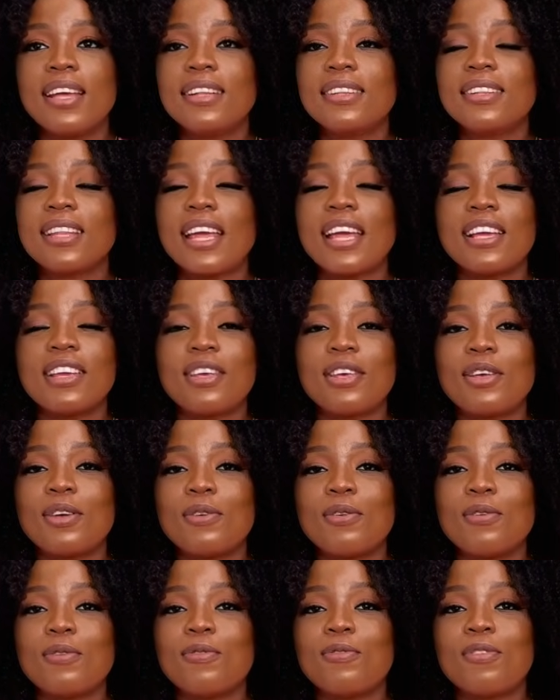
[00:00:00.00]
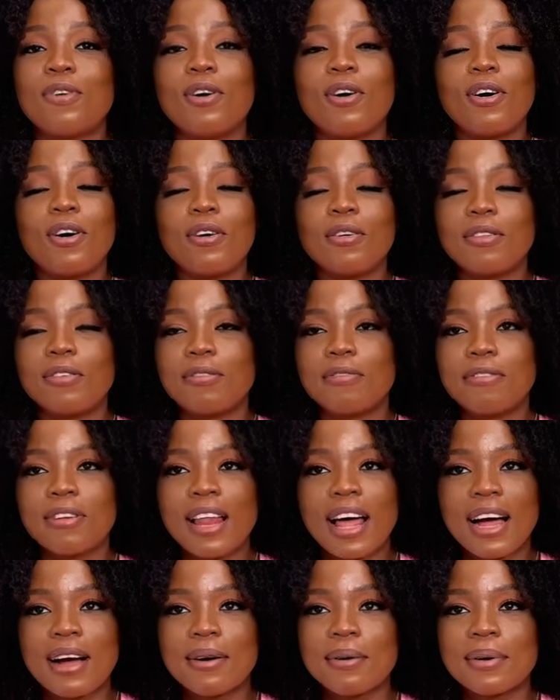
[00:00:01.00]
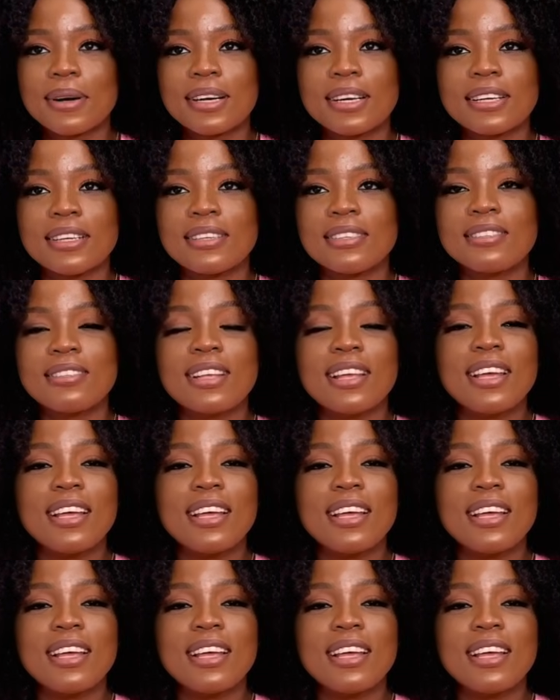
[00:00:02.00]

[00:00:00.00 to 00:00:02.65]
Thank you for all the flowers.